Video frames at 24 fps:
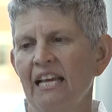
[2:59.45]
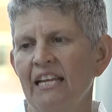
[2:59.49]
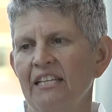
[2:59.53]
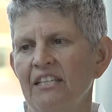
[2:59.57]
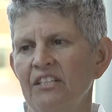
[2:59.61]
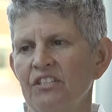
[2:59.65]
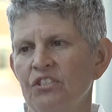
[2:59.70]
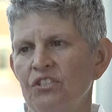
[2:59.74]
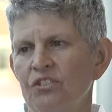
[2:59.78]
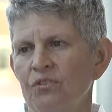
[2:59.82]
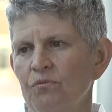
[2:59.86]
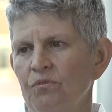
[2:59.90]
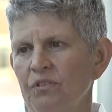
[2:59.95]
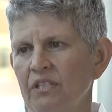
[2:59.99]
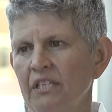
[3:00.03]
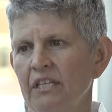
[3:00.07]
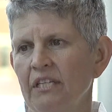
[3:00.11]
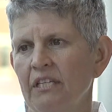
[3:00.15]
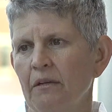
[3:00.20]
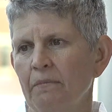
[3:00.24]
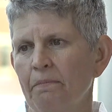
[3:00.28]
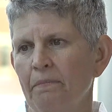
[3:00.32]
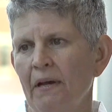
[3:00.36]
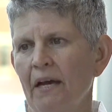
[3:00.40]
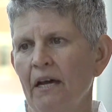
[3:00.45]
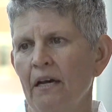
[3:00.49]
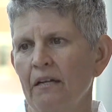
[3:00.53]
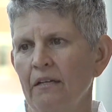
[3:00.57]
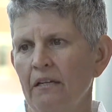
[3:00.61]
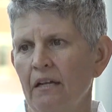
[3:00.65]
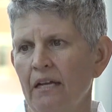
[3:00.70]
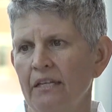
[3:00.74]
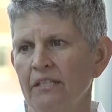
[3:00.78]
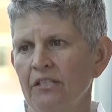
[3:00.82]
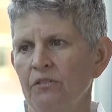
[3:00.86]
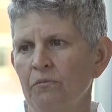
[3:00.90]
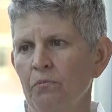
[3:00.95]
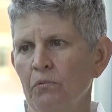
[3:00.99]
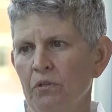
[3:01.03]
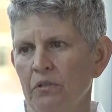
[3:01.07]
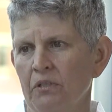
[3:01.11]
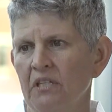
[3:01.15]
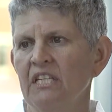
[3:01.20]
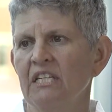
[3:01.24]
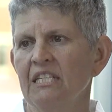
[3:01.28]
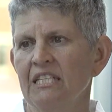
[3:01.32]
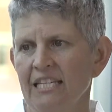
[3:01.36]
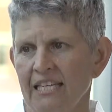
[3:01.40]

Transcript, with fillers: that is unique about us working